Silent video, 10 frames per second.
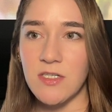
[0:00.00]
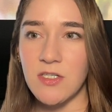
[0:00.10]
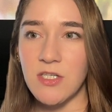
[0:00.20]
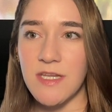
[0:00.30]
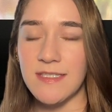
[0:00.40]

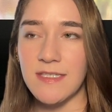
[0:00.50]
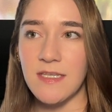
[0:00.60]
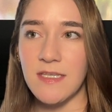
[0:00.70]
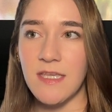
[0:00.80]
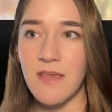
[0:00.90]
she's
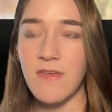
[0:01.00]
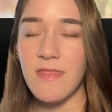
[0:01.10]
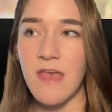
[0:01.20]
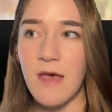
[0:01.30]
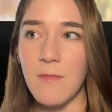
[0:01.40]
given
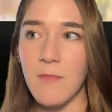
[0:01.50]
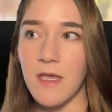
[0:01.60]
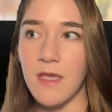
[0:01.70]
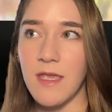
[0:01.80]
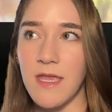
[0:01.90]
them
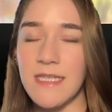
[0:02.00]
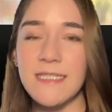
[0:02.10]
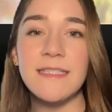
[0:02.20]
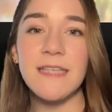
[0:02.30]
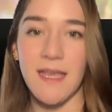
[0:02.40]

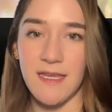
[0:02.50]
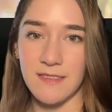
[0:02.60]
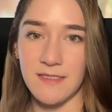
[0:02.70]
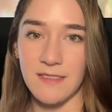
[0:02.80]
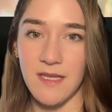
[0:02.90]

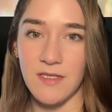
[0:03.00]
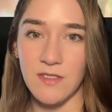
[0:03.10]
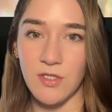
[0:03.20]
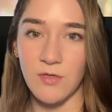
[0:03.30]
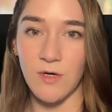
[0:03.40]
insights
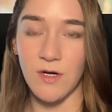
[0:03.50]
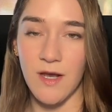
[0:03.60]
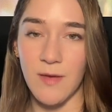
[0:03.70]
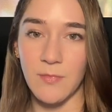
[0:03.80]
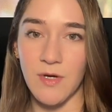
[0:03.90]
into her
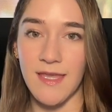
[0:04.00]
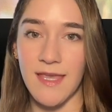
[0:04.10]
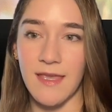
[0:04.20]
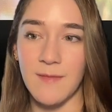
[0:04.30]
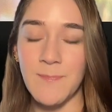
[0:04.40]

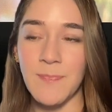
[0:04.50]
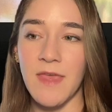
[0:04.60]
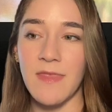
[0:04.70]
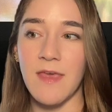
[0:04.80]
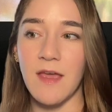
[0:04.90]
upbringing
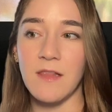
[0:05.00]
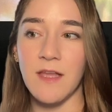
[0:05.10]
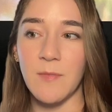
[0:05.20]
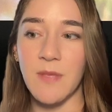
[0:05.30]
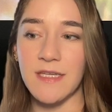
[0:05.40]
that
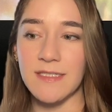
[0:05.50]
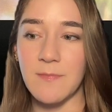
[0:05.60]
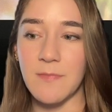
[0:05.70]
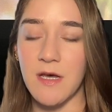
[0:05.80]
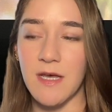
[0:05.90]
Claire picks
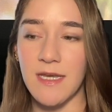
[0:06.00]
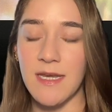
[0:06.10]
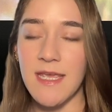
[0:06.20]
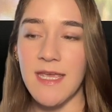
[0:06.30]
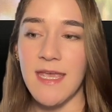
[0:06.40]
up on.
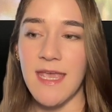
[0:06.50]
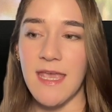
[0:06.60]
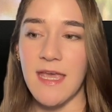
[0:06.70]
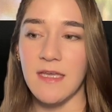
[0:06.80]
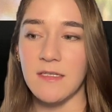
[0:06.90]

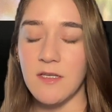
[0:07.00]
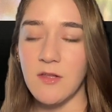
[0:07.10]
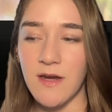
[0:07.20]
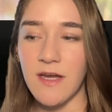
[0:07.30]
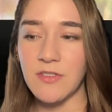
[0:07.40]
And
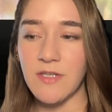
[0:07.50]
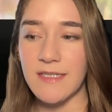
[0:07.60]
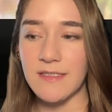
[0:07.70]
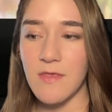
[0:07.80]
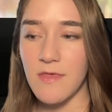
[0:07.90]
Claire actually
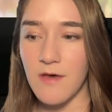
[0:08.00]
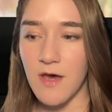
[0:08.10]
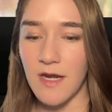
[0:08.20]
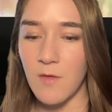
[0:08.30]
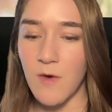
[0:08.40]
has a
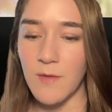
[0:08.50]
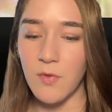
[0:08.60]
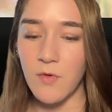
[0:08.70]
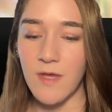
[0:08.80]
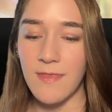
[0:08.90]
thought at one
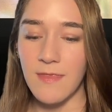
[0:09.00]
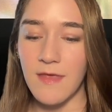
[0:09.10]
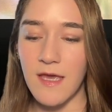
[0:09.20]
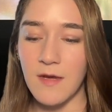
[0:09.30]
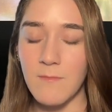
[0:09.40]
point
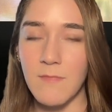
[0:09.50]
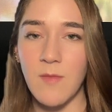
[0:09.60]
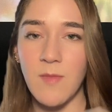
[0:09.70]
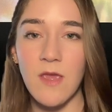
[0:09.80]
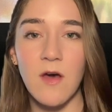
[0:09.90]
that
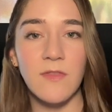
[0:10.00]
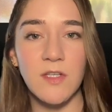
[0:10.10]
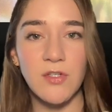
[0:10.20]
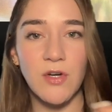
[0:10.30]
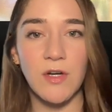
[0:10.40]
maybe on the
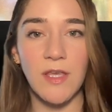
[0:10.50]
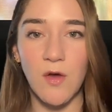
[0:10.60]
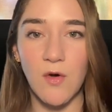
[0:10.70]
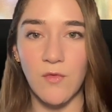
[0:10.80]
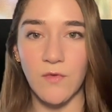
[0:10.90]
journey
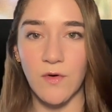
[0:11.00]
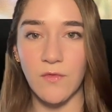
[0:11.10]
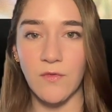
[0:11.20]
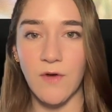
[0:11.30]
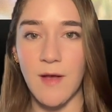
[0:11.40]
over
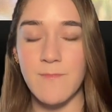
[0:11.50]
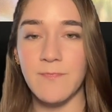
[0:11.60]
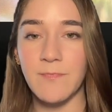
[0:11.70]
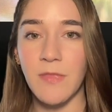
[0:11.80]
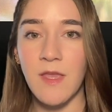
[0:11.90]

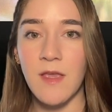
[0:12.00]
from